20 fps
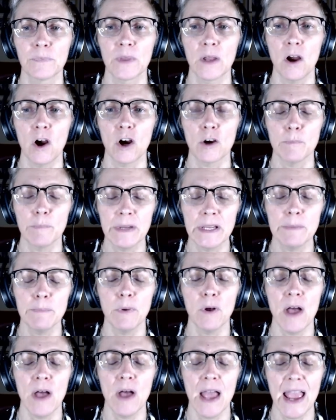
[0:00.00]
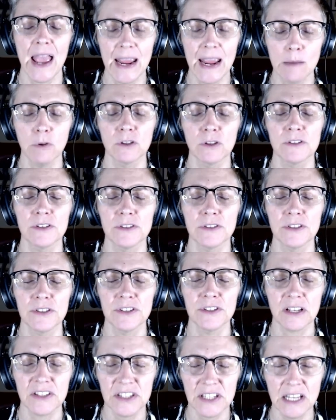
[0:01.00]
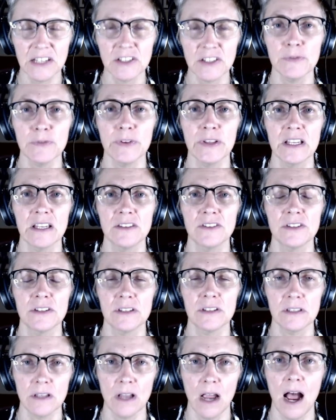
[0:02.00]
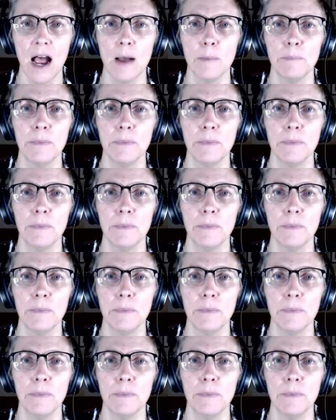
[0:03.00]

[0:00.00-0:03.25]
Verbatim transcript: are people able to successfully stop